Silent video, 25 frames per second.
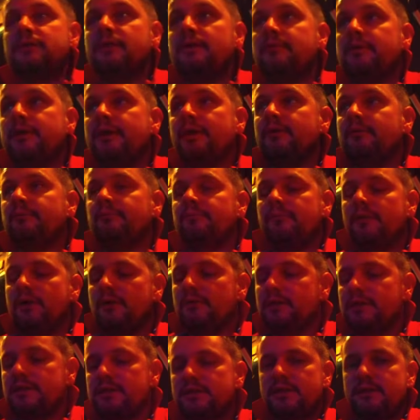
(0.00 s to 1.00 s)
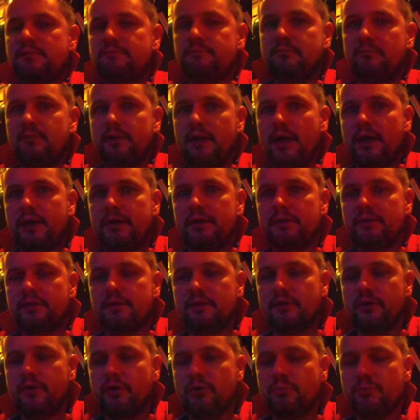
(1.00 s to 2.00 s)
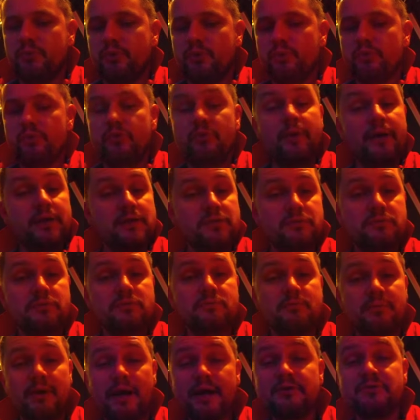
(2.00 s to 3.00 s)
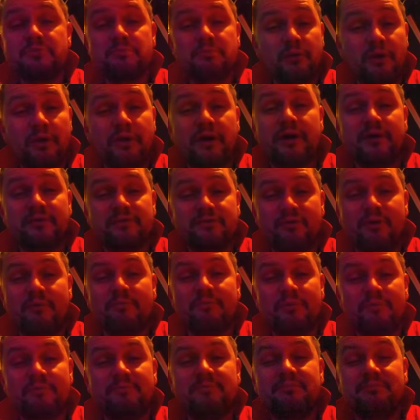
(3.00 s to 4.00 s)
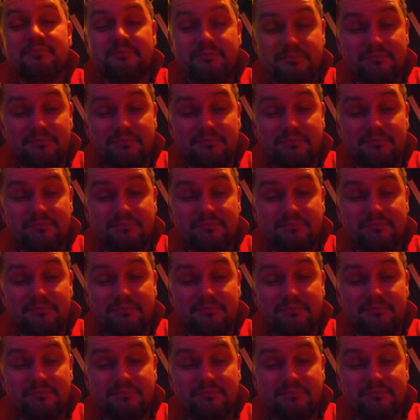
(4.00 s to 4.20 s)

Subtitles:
there we go. Go and like Chrome Northwest and buy some products from them.